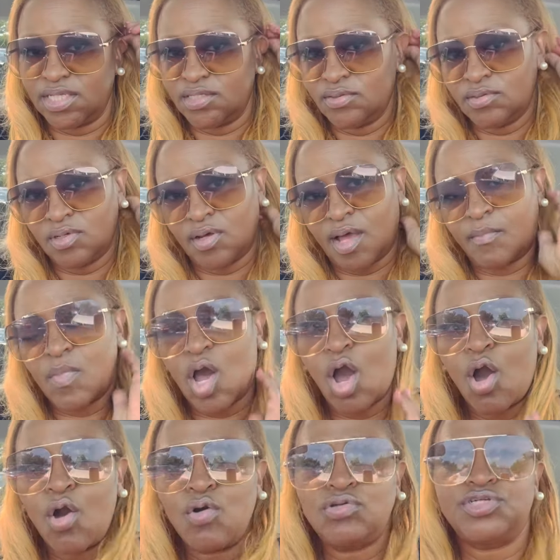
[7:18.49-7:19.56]
You know, I'm
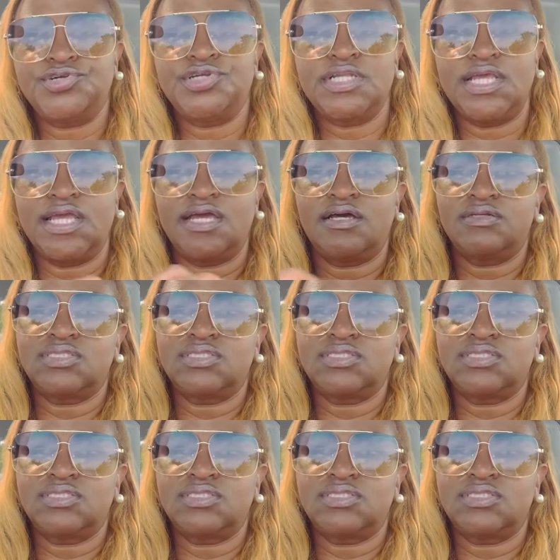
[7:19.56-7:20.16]
older now,